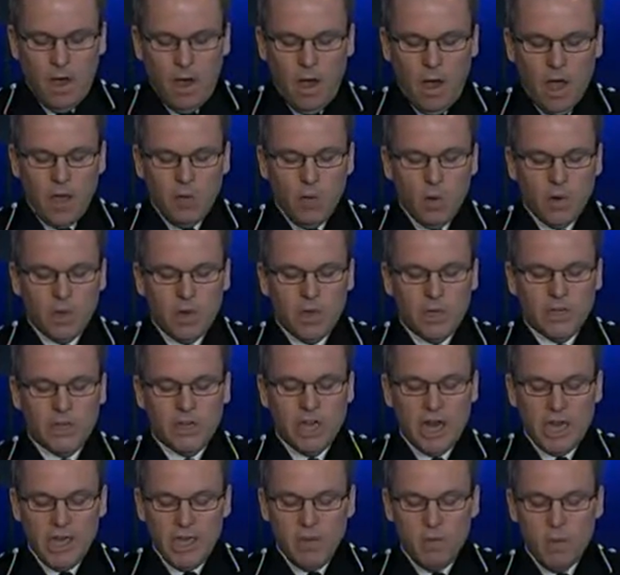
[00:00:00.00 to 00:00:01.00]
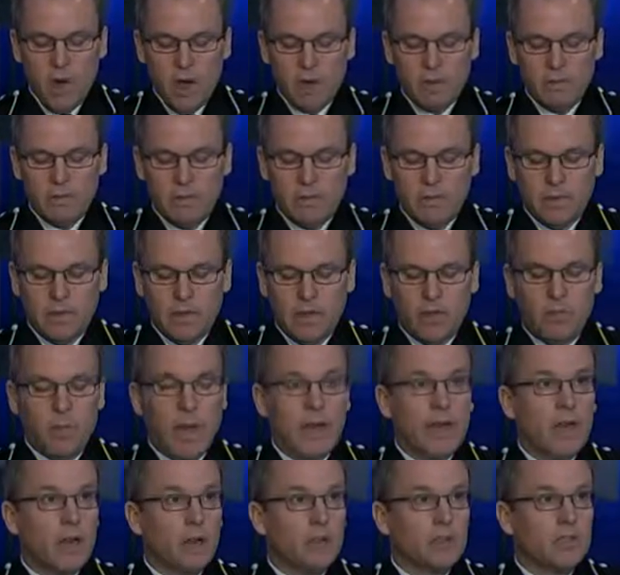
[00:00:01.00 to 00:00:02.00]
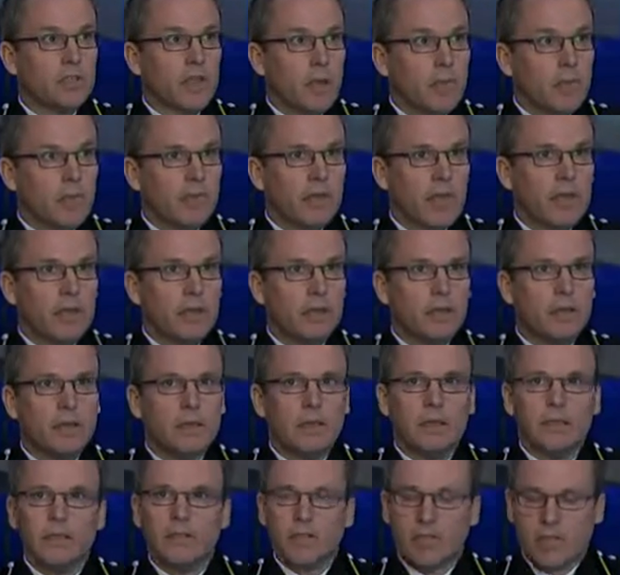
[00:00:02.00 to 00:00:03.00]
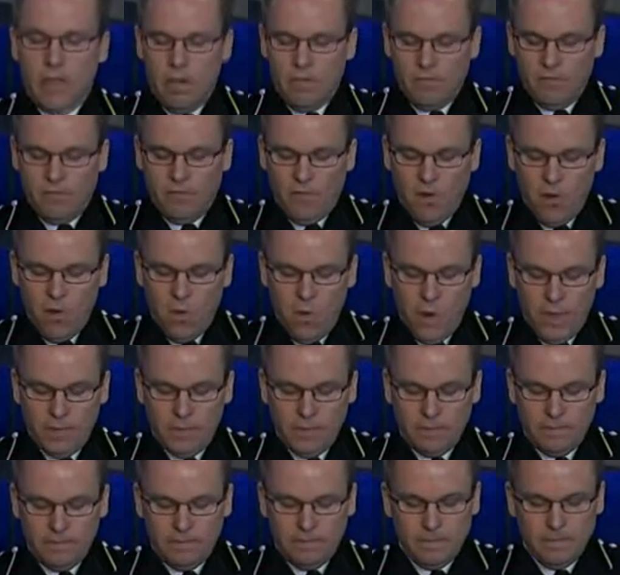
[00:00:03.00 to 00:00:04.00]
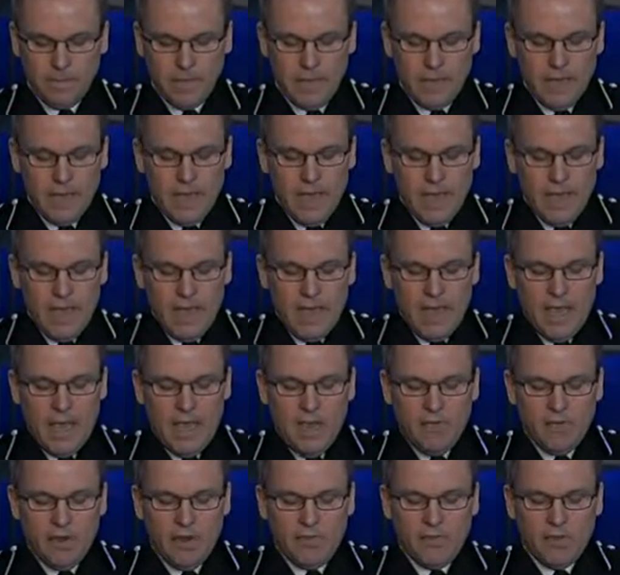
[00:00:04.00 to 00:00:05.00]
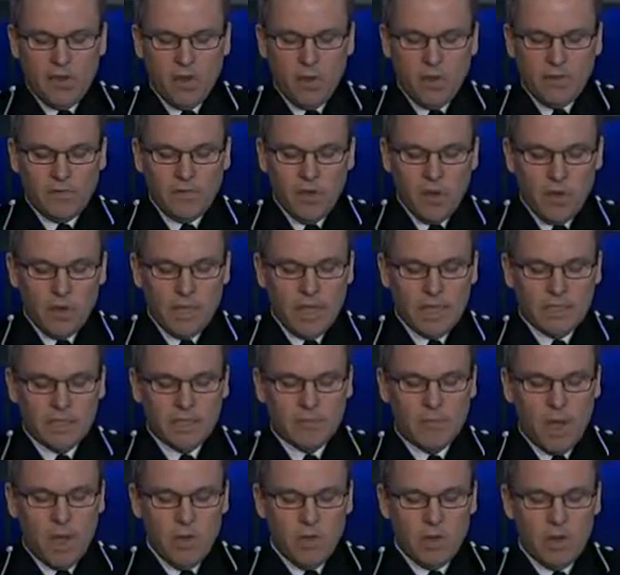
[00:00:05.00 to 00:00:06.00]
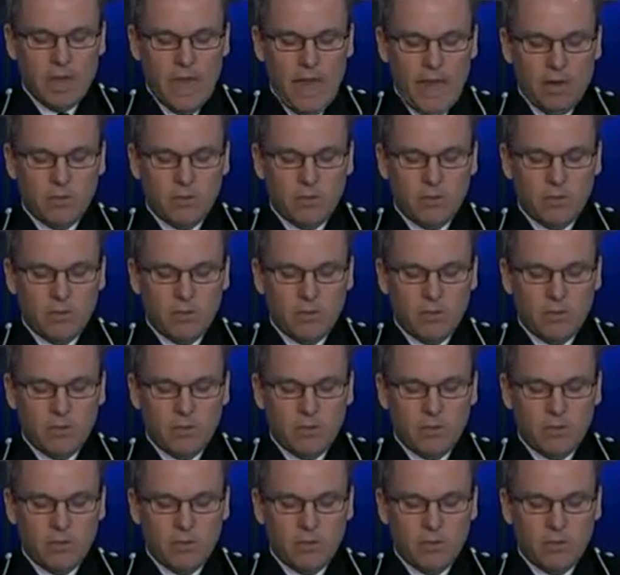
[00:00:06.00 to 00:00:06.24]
I would urge anyone who may know something to come forward. Even if you have not yet spoken